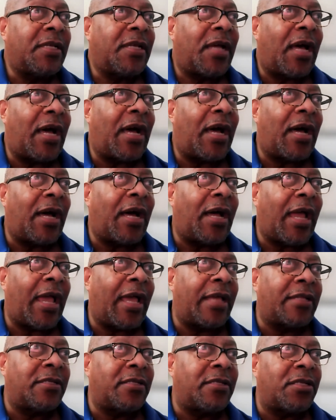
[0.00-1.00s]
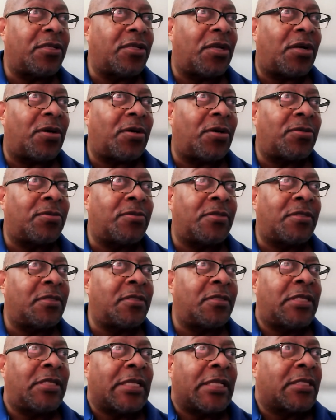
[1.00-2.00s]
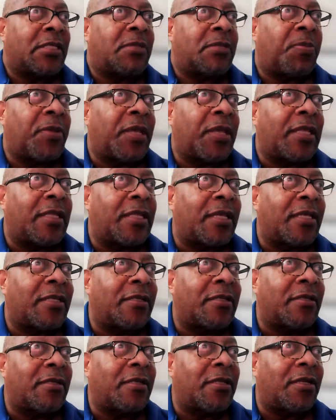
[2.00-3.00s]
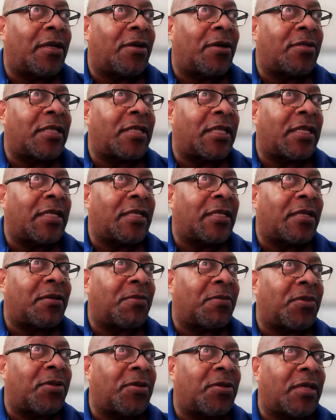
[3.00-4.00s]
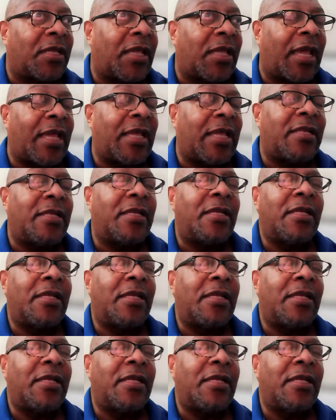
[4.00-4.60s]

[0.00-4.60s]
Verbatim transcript: uh, and, you know, didn't speak, didn't, you know, didn't communicate.